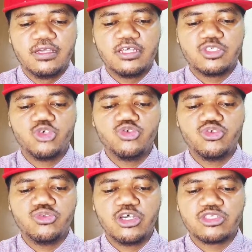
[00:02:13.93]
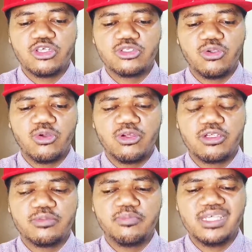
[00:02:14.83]
So
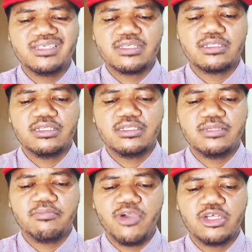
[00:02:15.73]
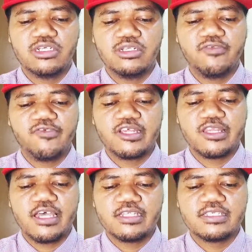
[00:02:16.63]
ulogs.org, basically the model for
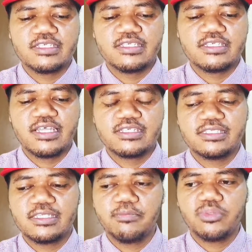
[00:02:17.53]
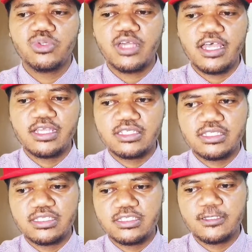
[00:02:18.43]
that is as simple
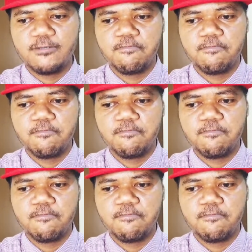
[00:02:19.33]
as